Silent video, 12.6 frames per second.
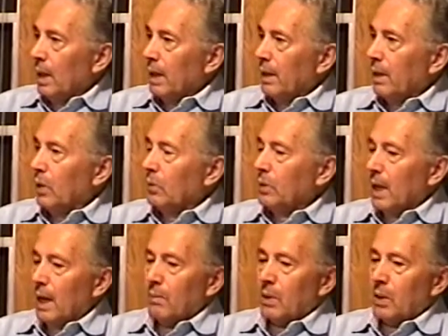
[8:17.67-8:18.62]
And in no
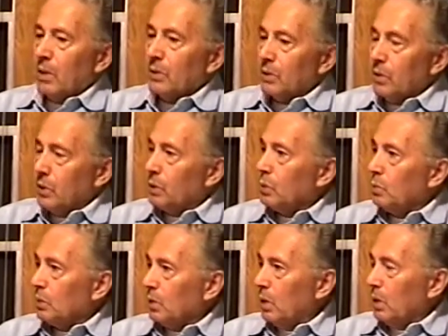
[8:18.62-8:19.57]
time at all, Sears
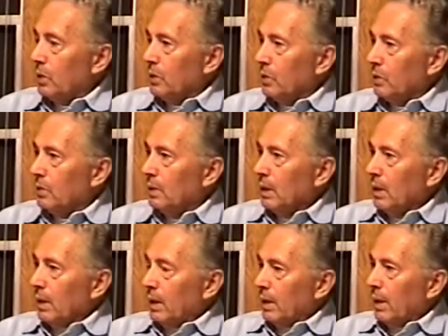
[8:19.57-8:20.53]
was larger
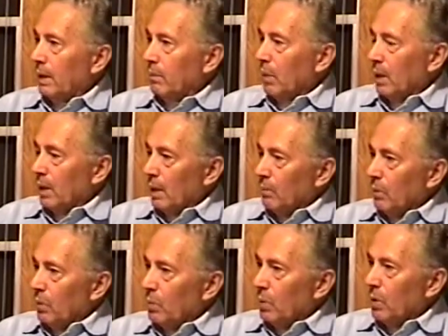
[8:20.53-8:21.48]
than
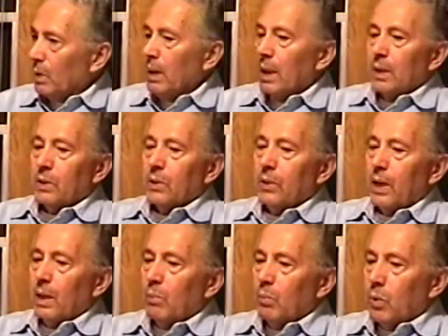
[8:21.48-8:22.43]
Montgomery Ward. So
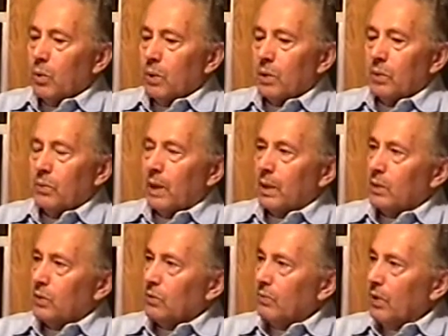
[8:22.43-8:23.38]
then the board of
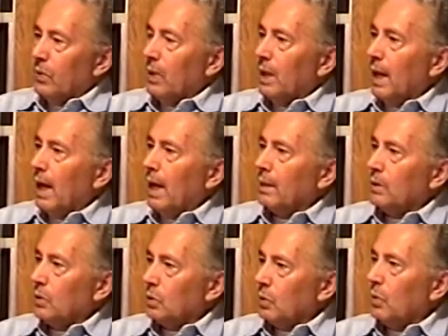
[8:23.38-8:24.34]
directors voted out
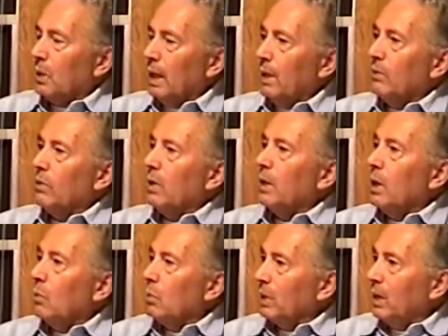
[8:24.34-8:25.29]
Sewell Avery, and
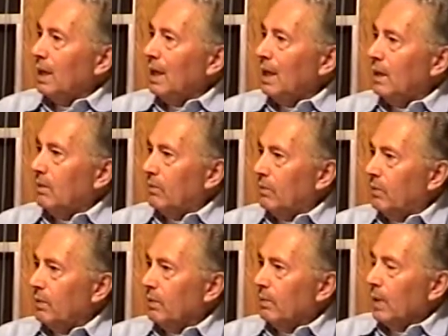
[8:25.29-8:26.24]
he wouldn't leave.
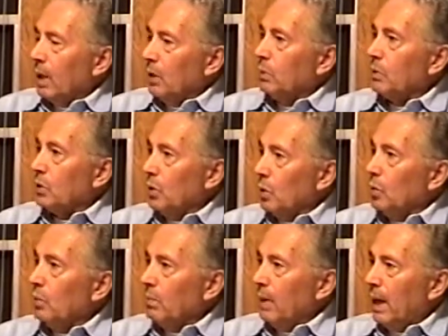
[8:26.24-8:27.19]
He was an
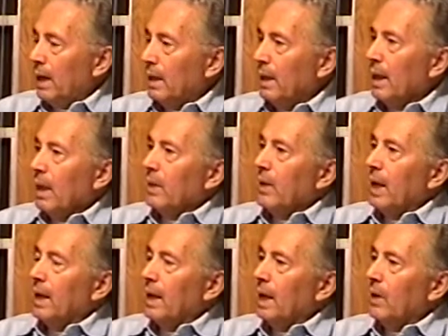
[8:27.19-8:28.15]
old man.
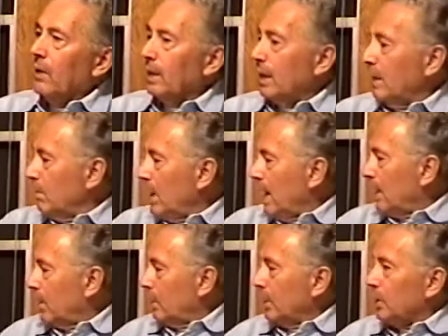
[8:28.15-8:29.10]
They carried him
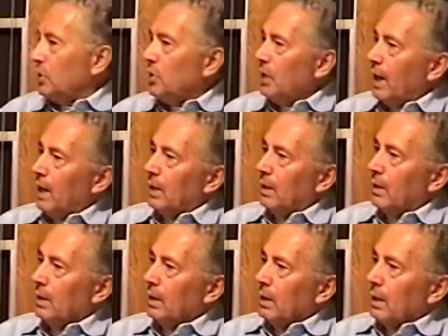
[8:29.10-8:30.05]
out on a
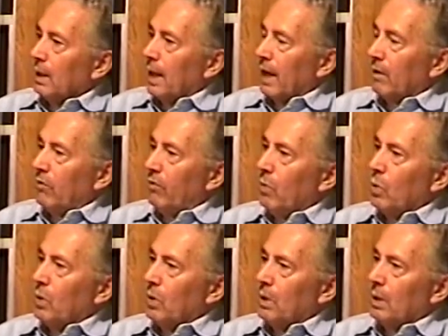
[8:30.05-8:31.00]
chair, like
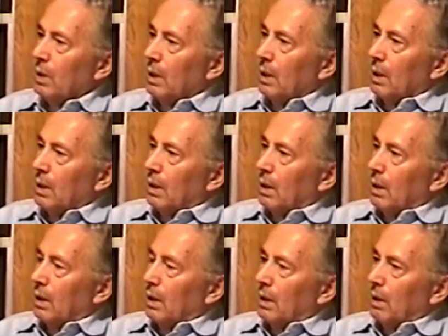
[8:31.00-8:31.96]
4
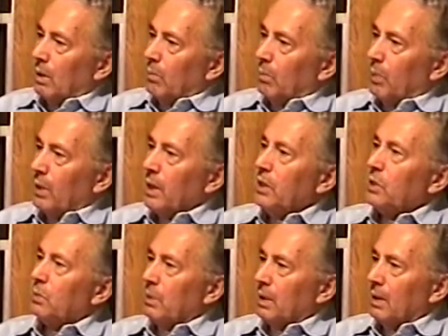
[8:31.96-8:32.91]

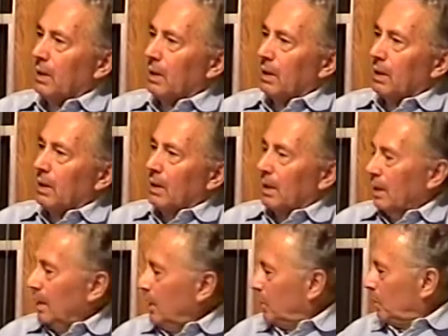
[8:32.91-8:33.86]
policemen,
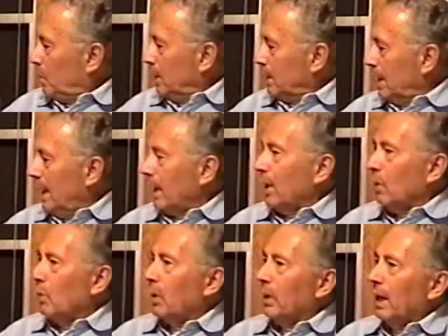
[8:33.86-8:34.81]
each one
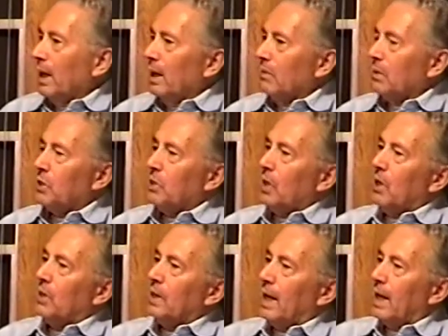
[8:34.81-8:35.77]
taking one leg of a
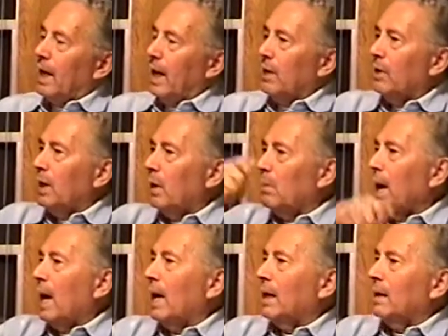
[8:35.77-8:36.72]
chair, and they carried him
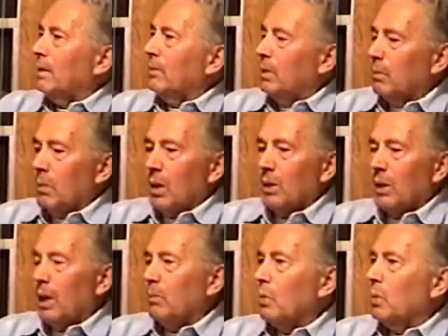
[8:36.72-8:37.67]
out of the
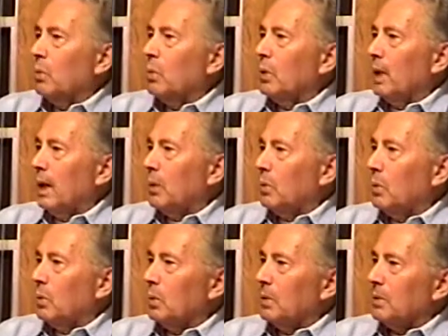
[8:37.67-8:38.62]
Montgomery Ward
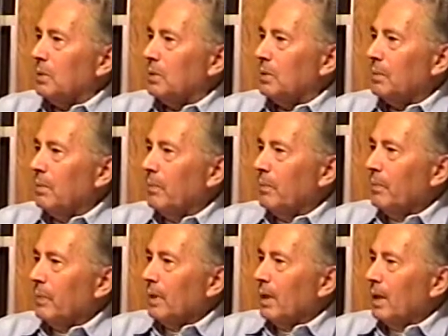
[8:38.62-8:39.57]
headquarters.
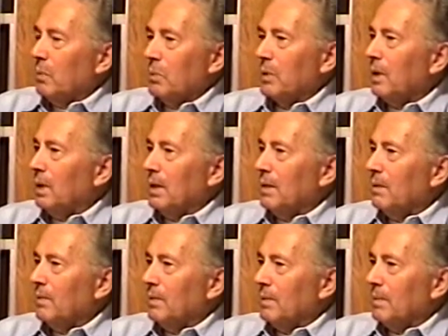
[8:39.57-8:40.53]
He wouldn't leave.